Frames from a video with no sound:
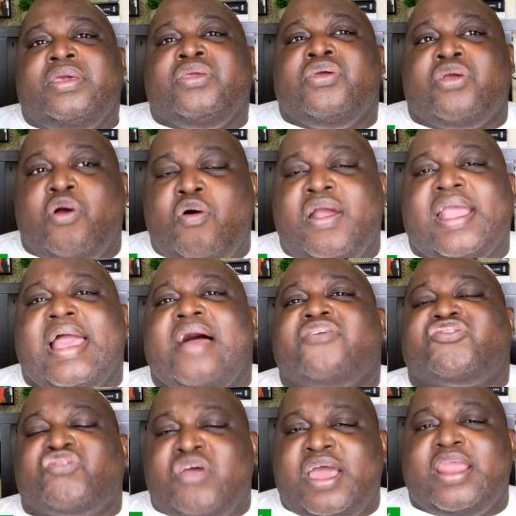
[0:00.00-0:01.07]
You're going
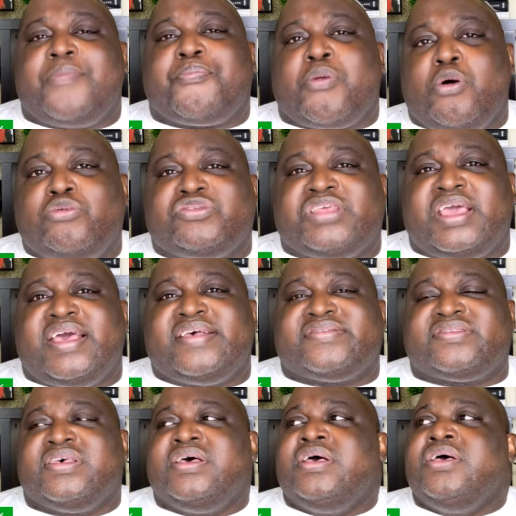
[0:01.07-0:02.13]
out trying to
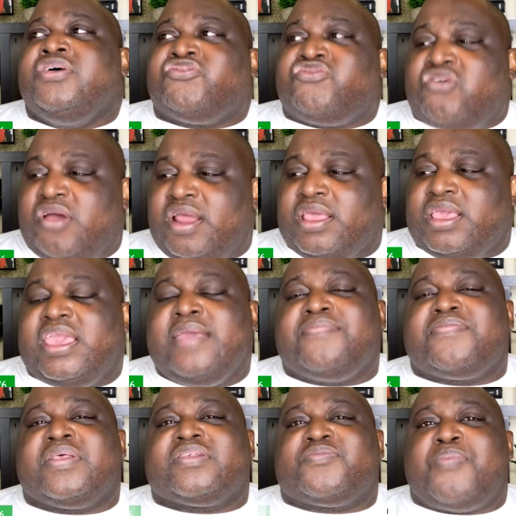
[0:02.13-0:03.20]
protest, trying to
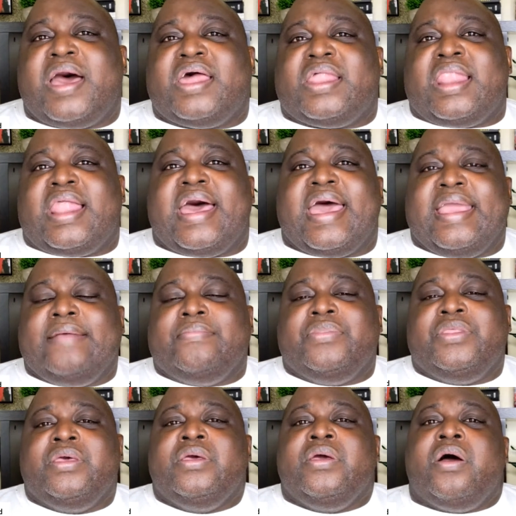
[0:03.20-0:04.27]
keep the spotlight
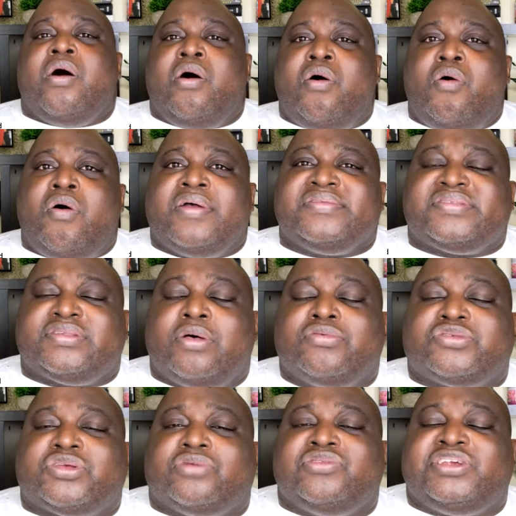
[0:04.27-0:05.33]
on
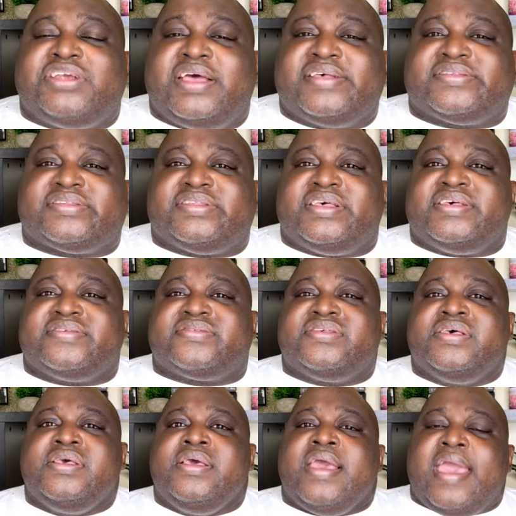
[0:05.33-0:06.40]
social justice,
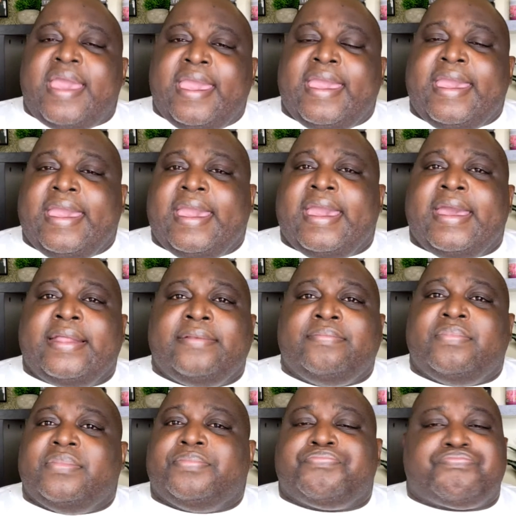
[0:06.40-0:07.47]
and
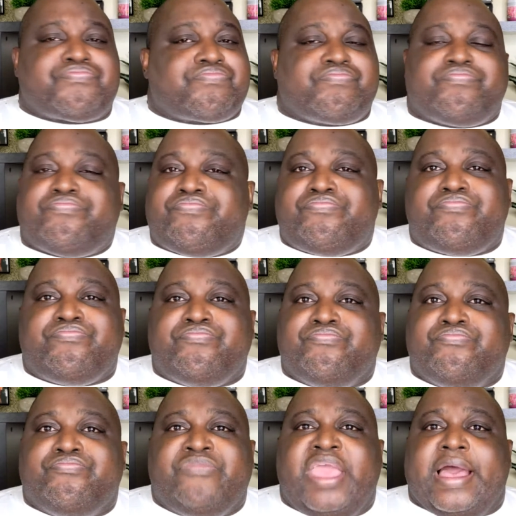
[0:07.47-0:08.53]

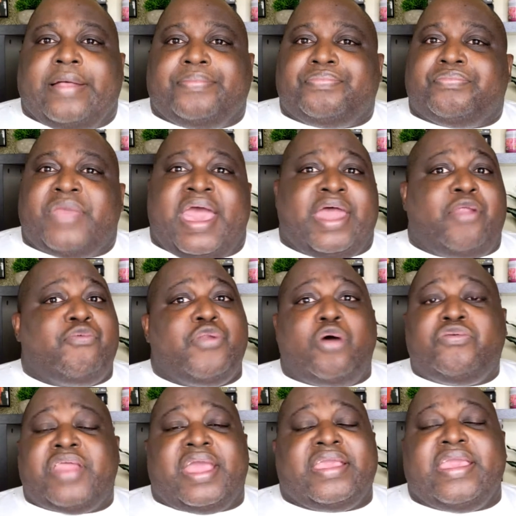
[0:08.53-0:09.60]
yeah, I don't
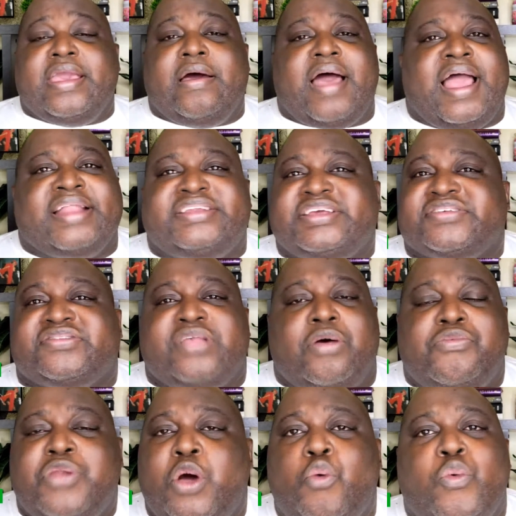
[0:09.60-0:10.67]
know, Danielle. I just
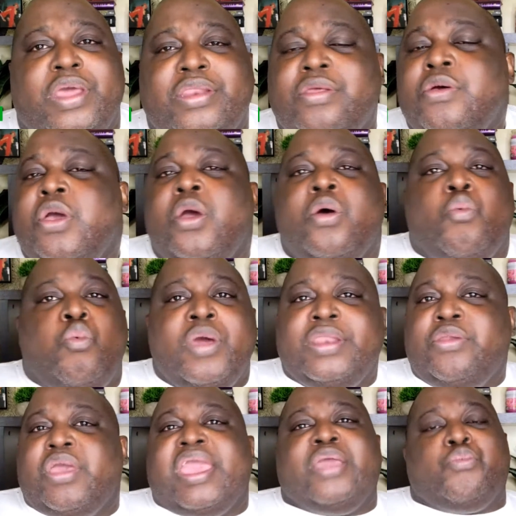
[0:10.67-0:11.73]
don't know when
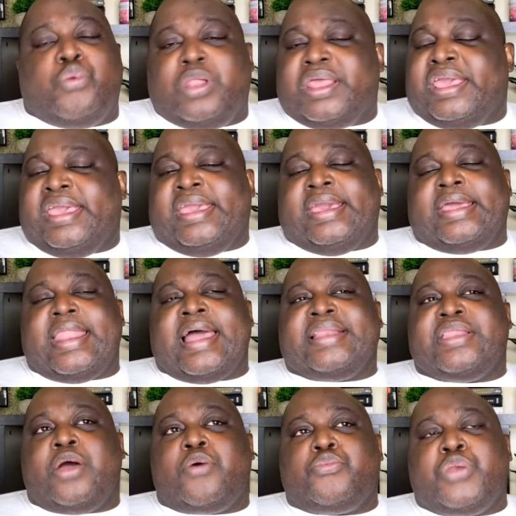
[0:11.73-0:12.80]
it will end. I
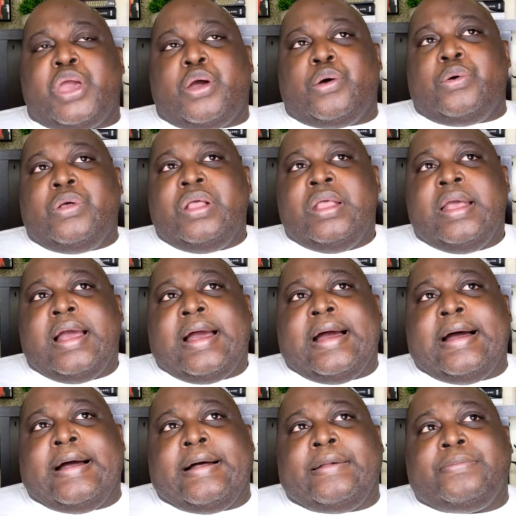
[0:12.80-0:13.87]
don't know.
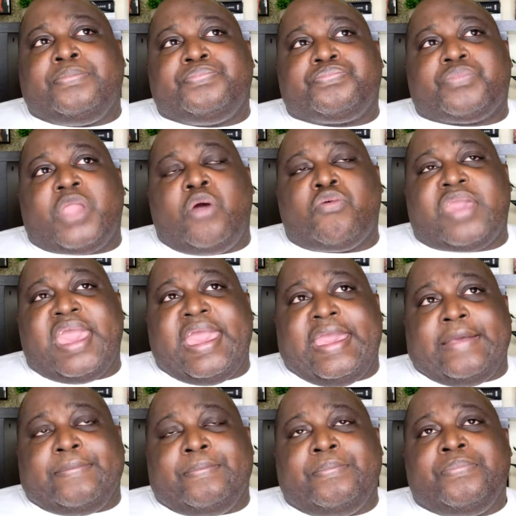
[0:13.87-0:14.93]
Okay.